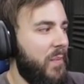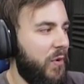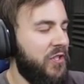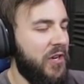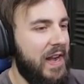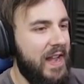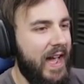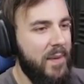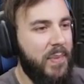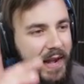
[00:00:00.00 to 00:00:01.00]
Pretty sure I
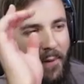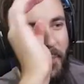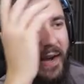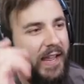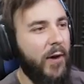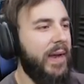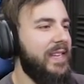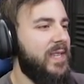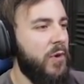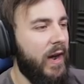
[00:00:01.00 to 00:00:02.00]
died, but um, we're gonna go and
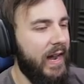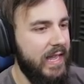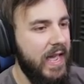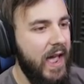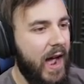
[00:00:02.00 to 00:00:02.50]
get some more honey.